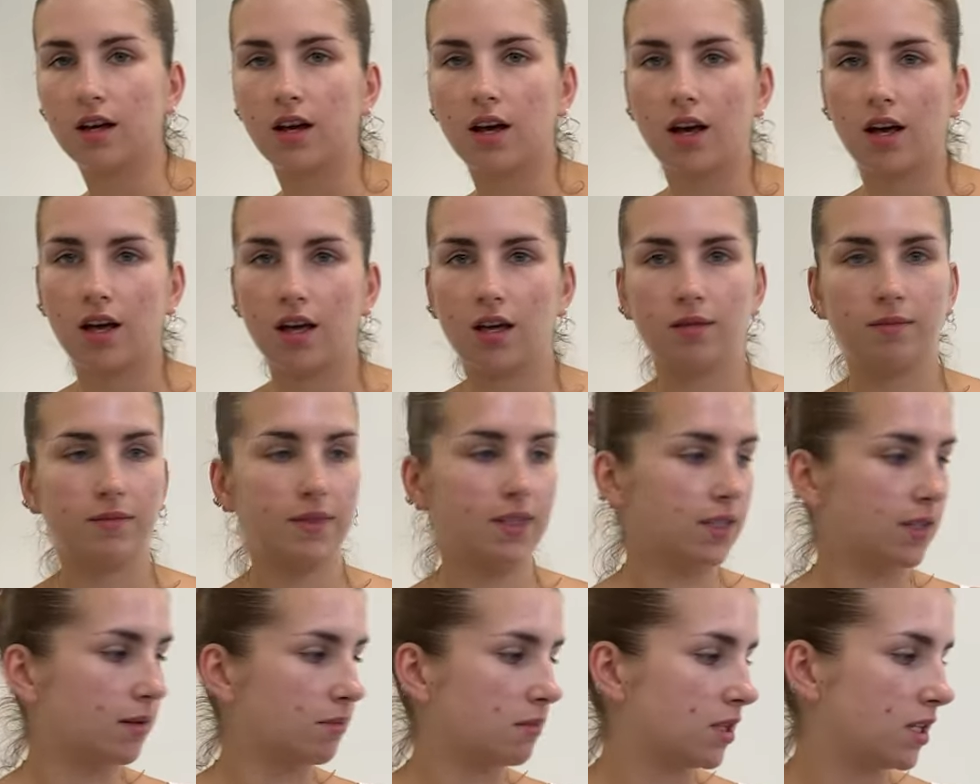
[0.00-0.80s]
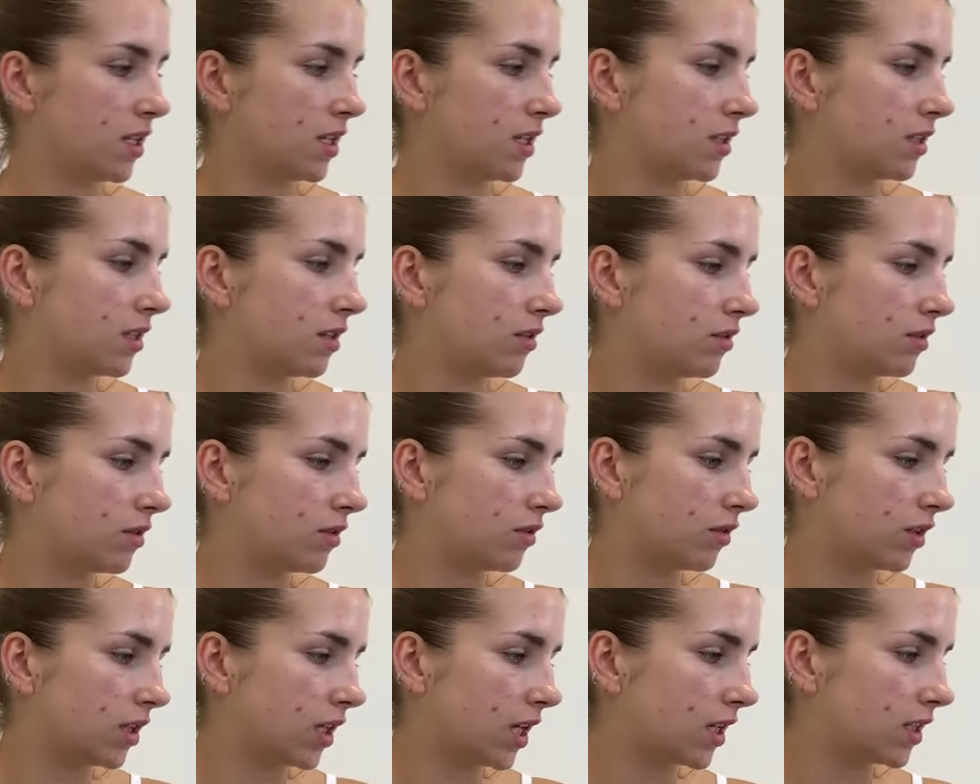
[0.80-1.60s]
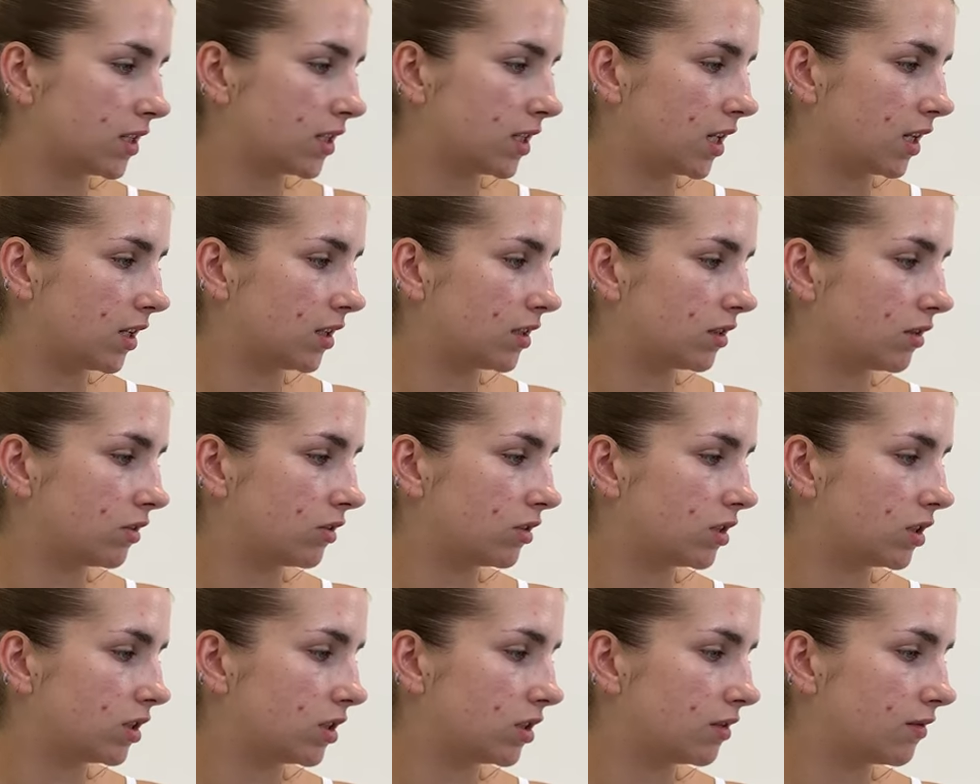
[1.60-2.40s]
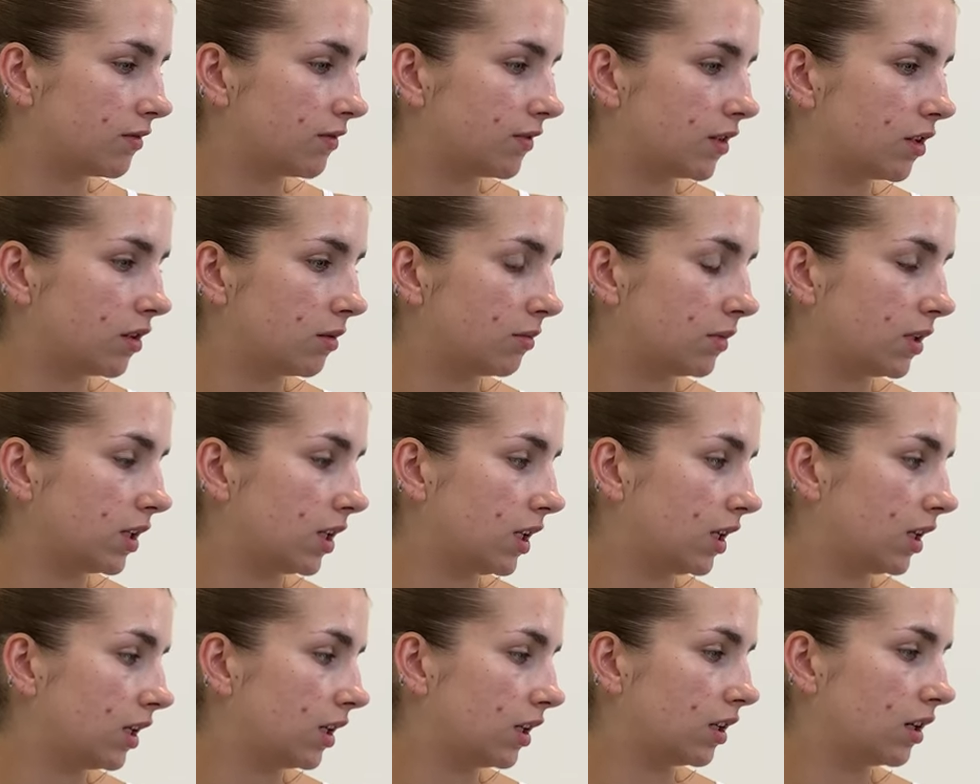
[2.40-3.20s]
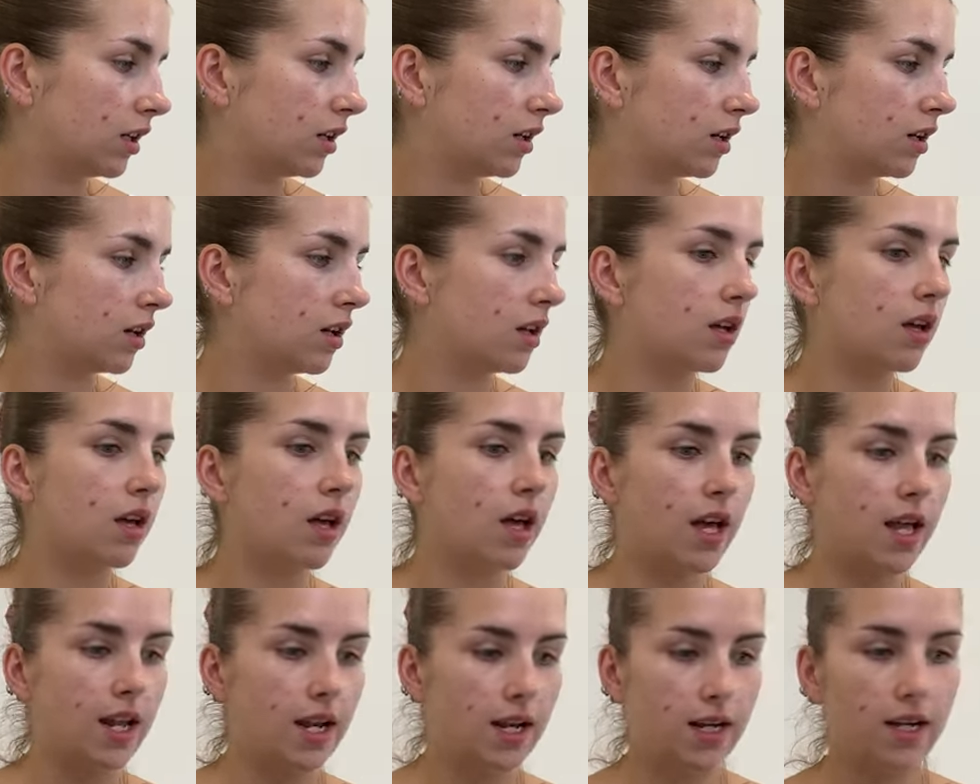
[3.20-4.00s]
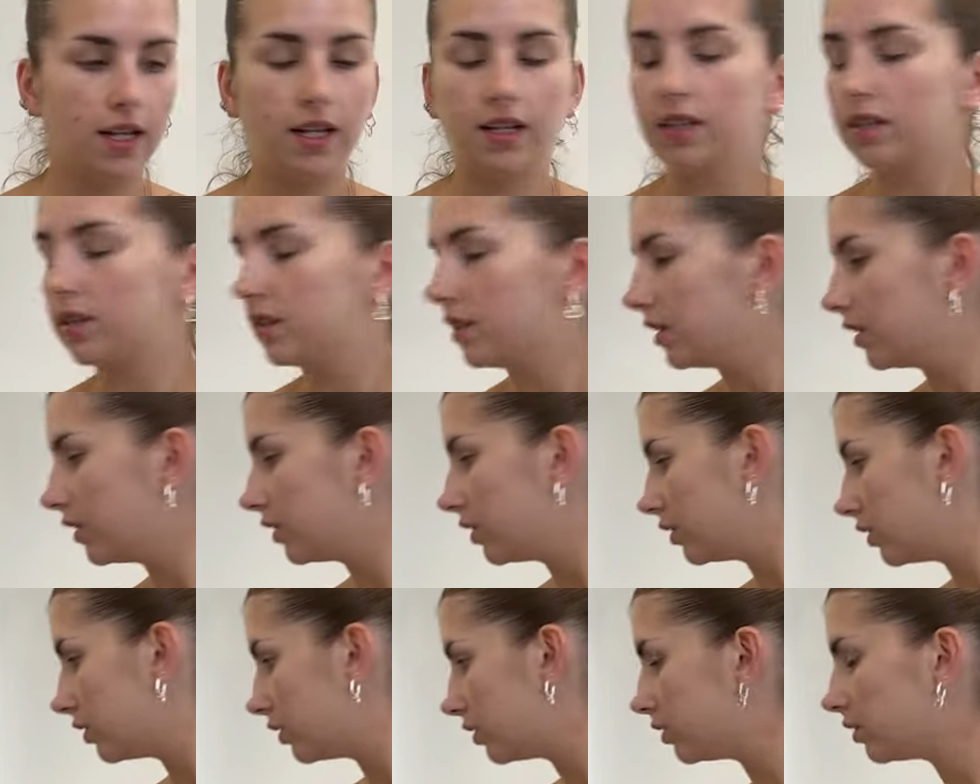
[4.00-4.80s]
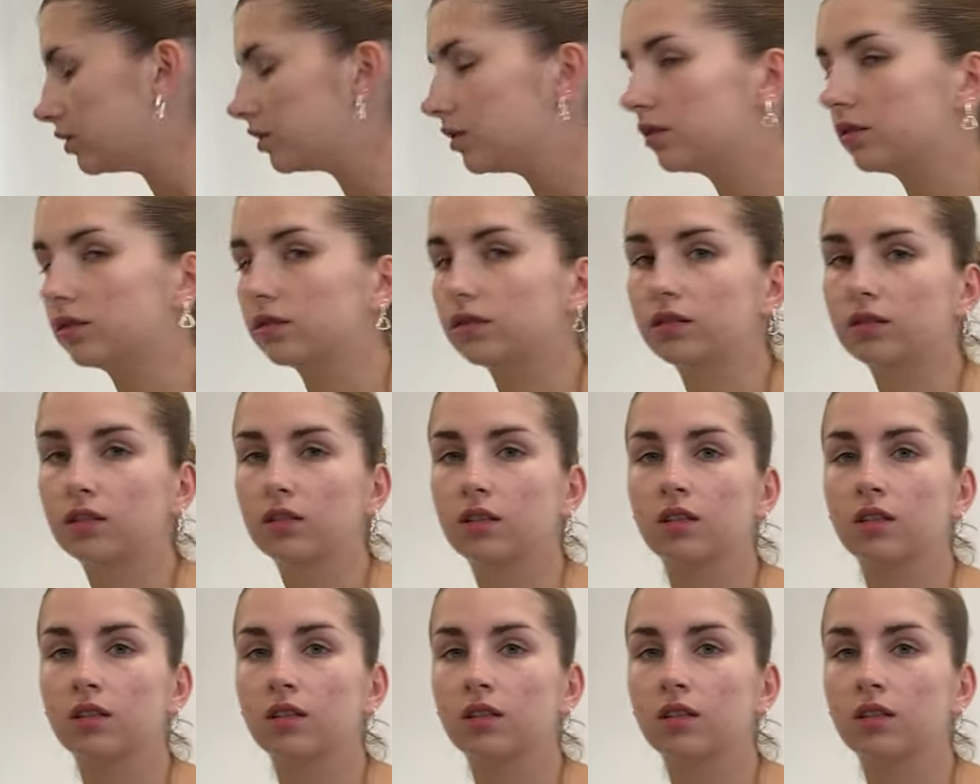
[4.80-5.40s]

Um, some of these you saw yesterday because I was just filming a little